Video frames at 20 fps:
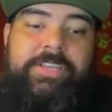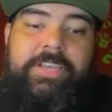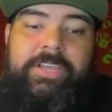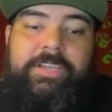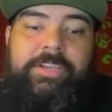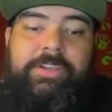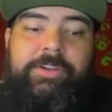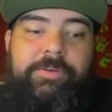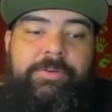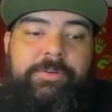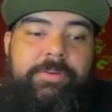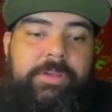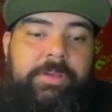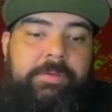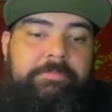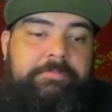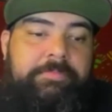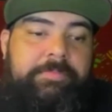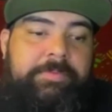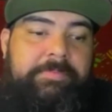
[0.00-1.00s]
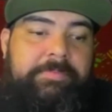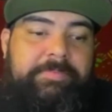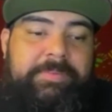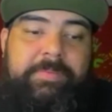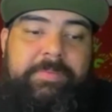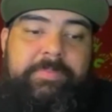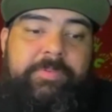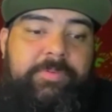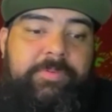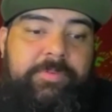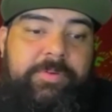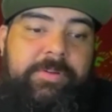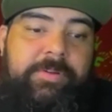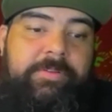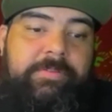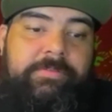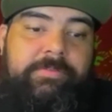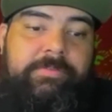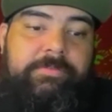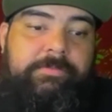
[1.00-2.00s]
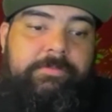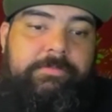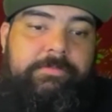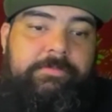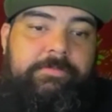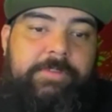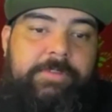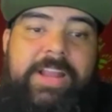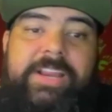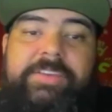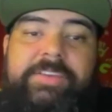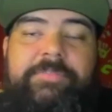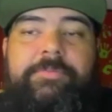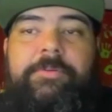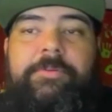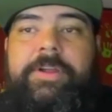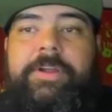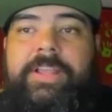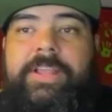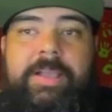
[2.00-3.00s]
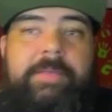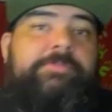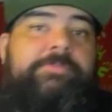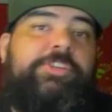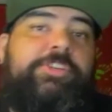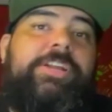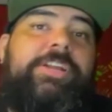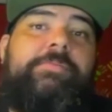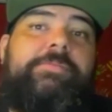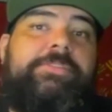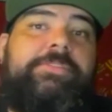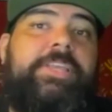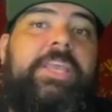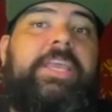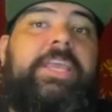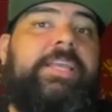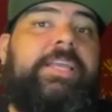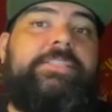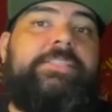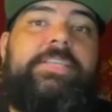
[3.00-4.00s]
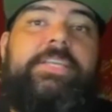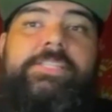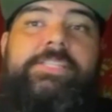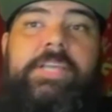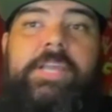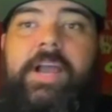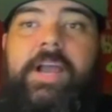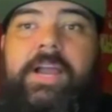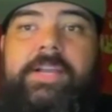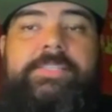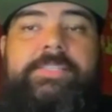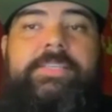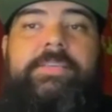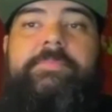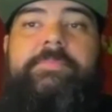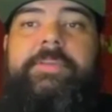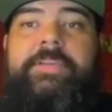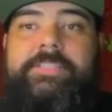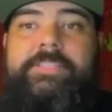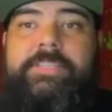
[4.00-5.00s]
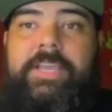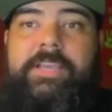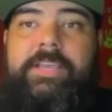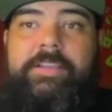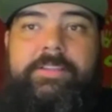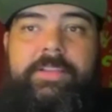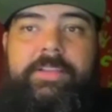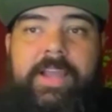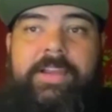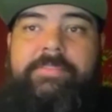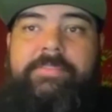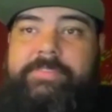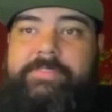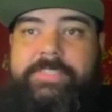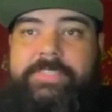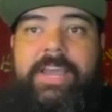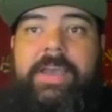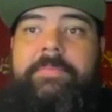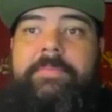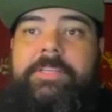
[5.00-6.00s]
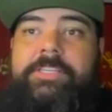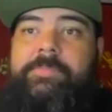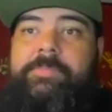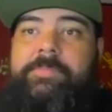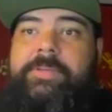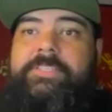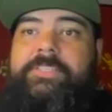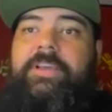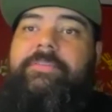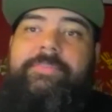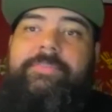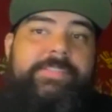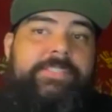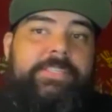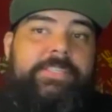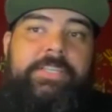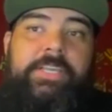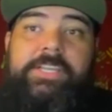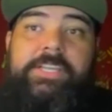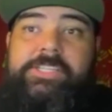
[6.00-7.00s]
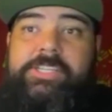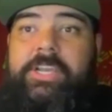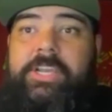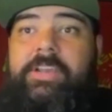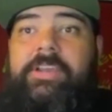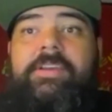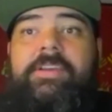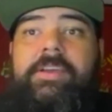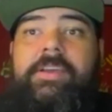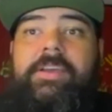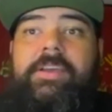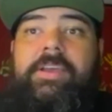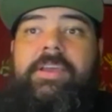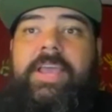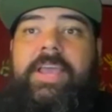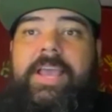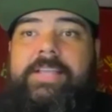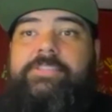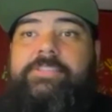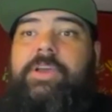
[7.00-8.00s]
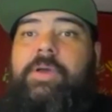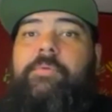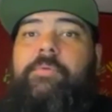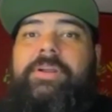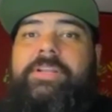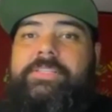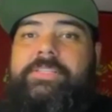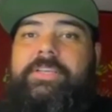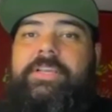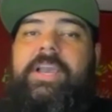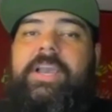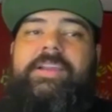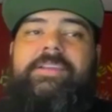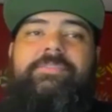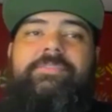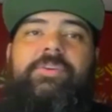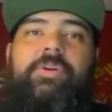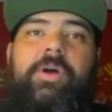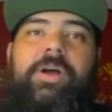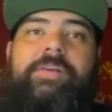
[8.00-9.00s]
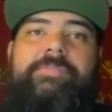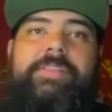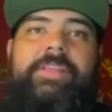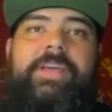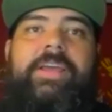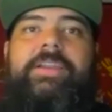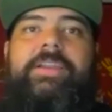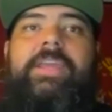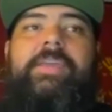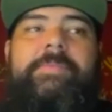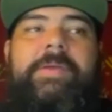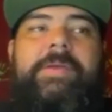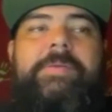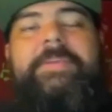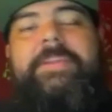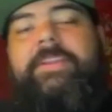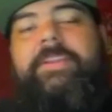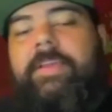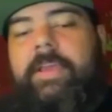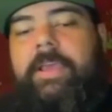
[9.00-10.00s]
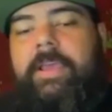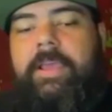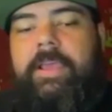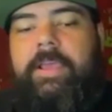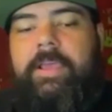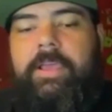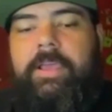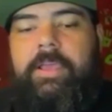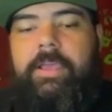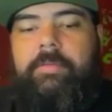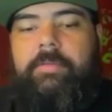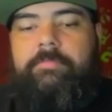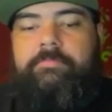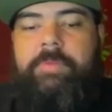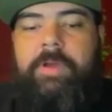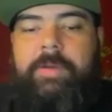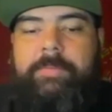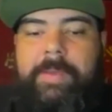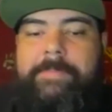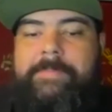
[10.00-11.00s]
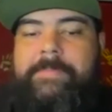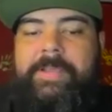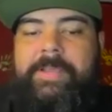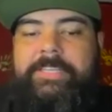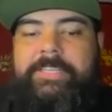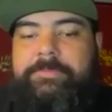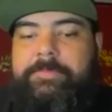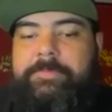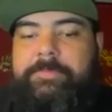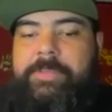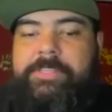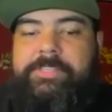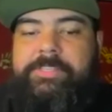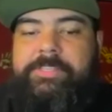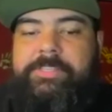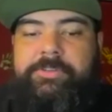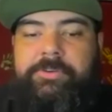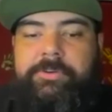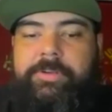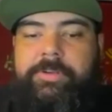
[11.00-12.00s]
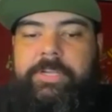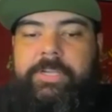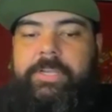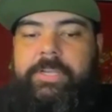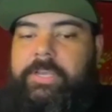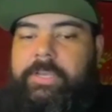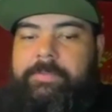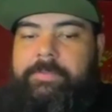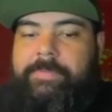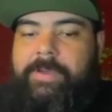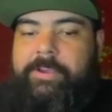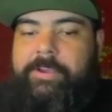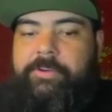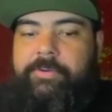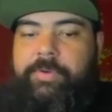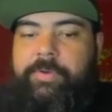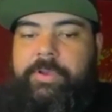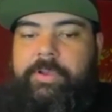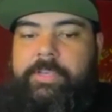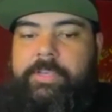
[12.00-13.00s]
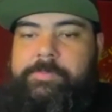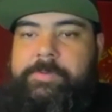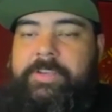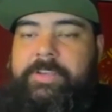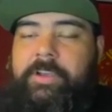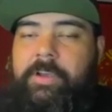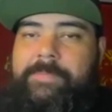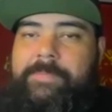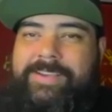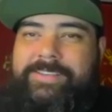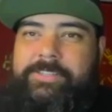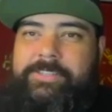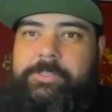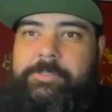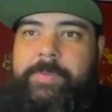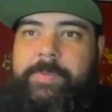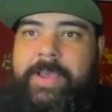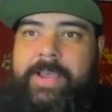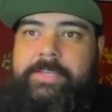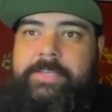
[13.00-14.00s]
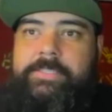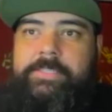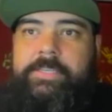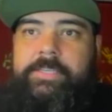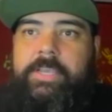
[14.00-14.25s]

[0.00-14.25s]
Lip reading: you know, people weren't ready for it. And I'm trying to sing as DJ Odyssey because I had kind of established myself as a DJ, and so I wanted to kind of go off of that name. I mean, my biggest mentor in my career has been Cutmaster Spaz,